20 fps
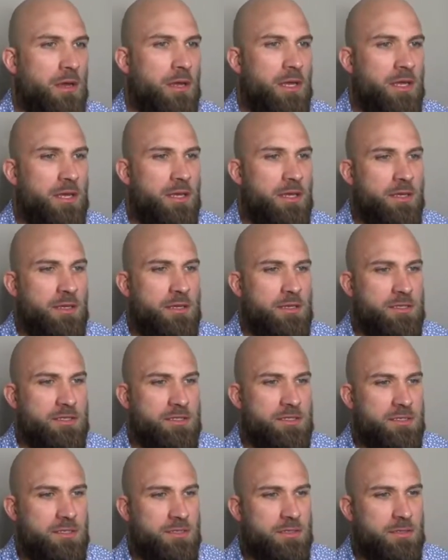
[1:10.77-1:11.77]

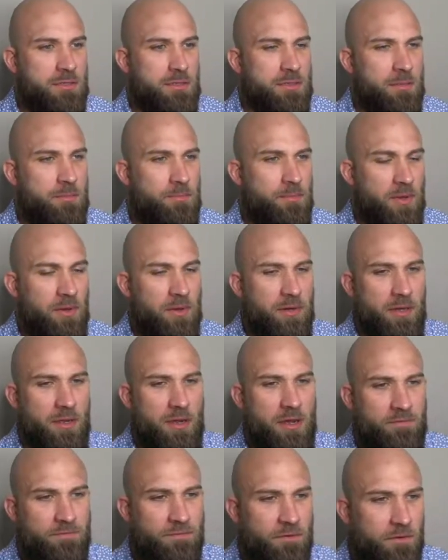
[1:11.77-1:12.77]
is building
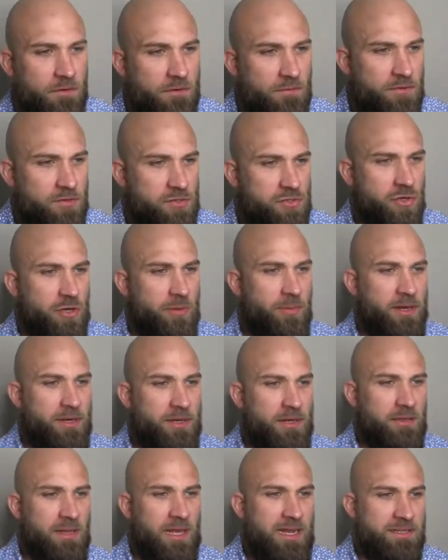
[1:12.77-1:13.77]
off of the stream I
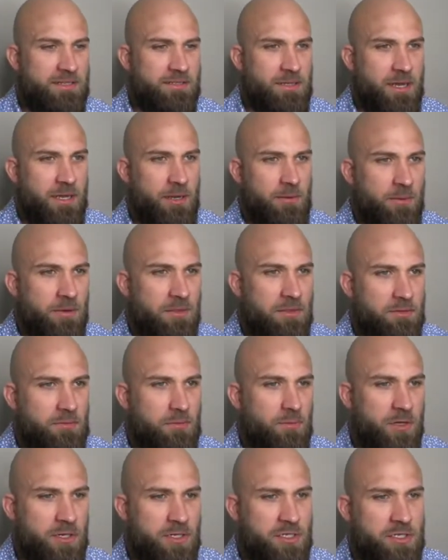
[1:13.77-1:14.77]
did last night
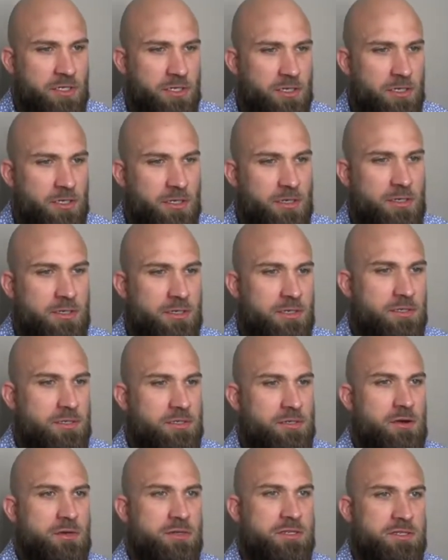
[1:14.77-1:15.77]
which is
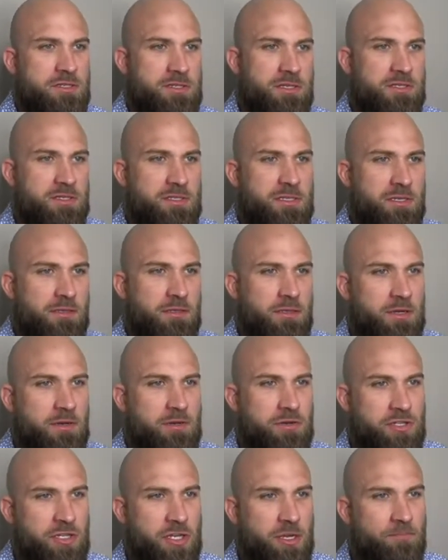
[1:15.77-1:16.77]
narcissistic
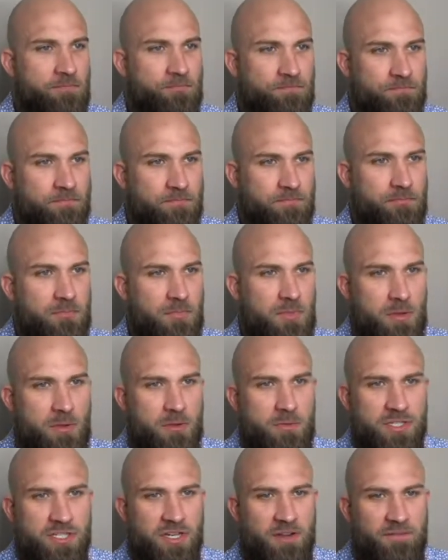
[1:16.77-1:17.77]
leadership,
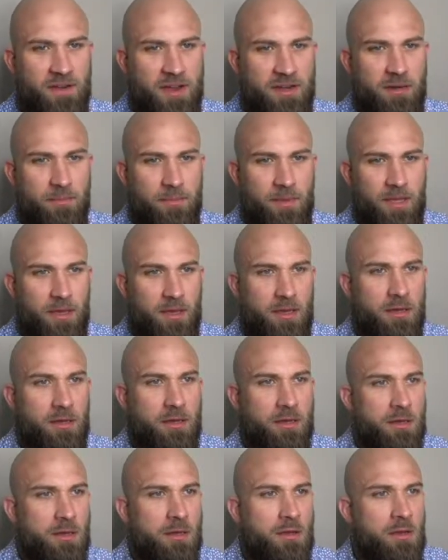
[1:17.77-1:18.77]
which I find to be a
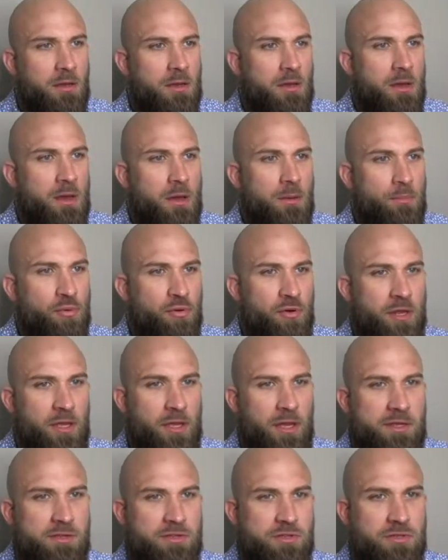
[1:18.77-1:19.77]

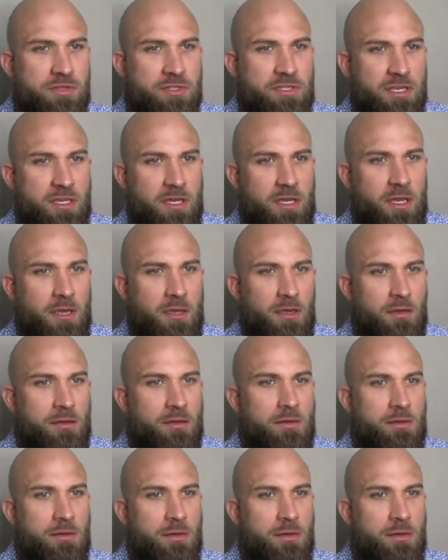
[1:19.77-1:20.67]
pretty interesting